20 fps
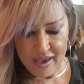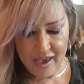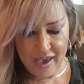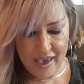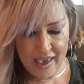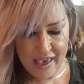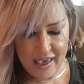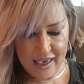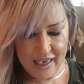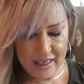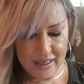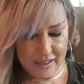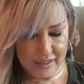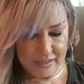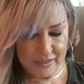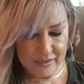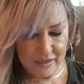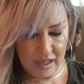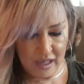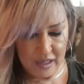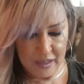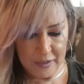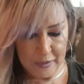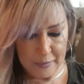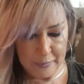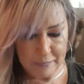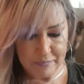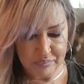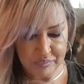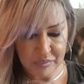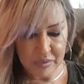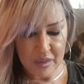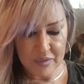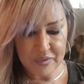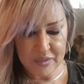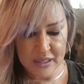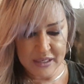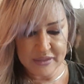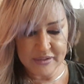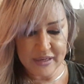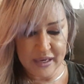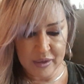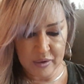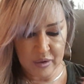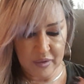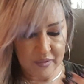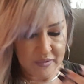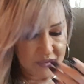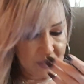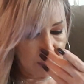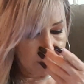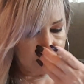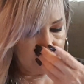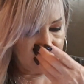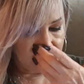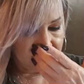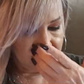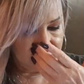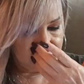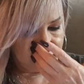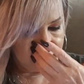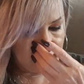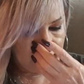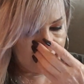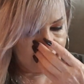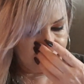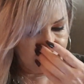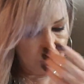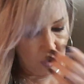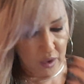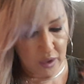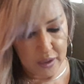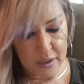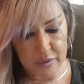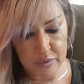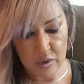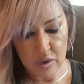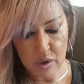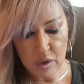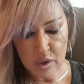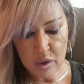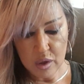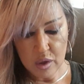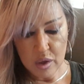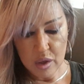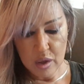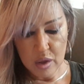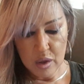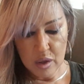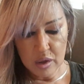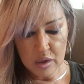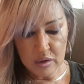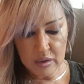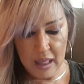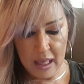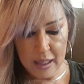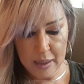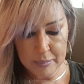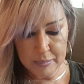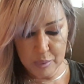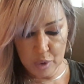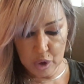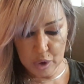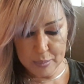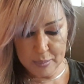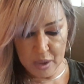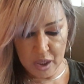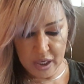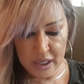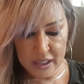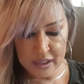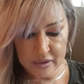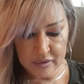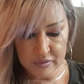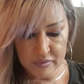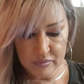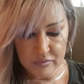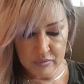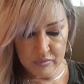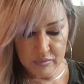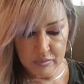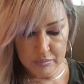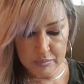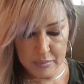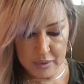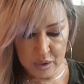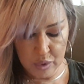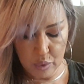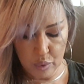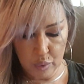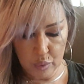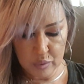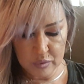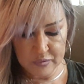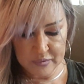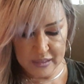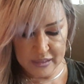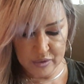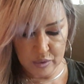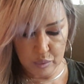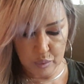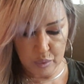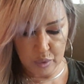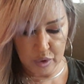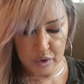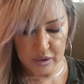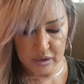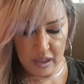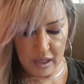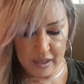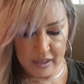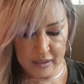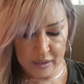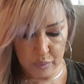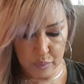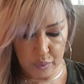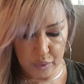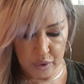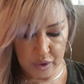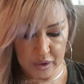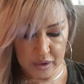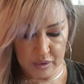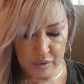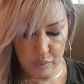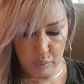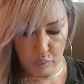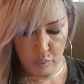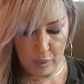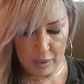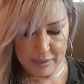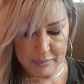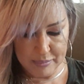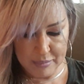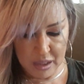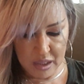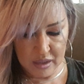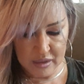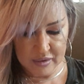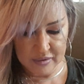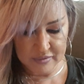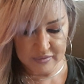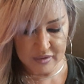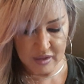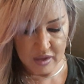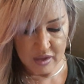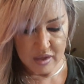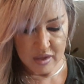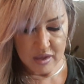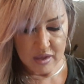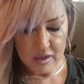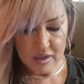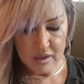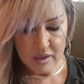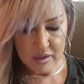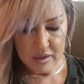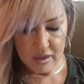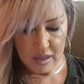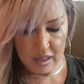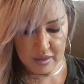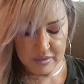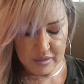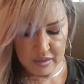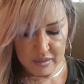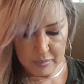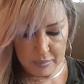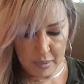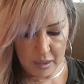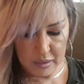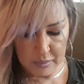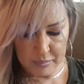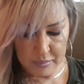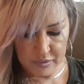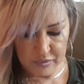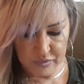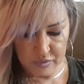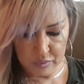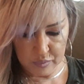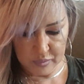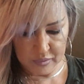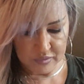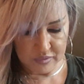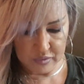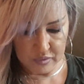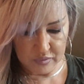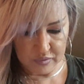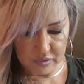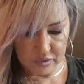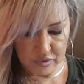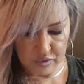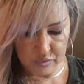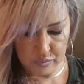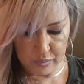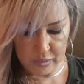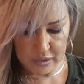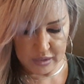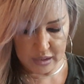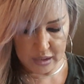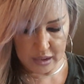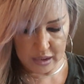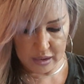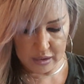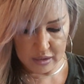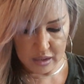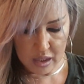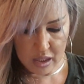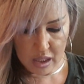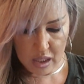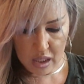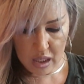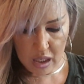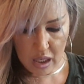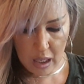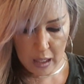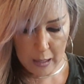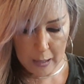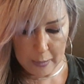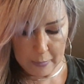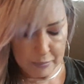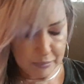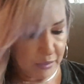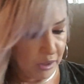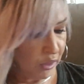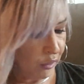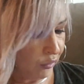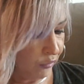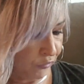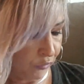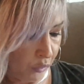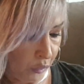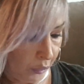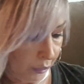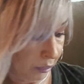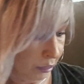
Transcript: And then down in the top notes, saffron, lime, bergamot, middle, sandalwood, Gaiac wood, white musk, and then the bottom notes of the rest of the notes. I just read that. Beautiful,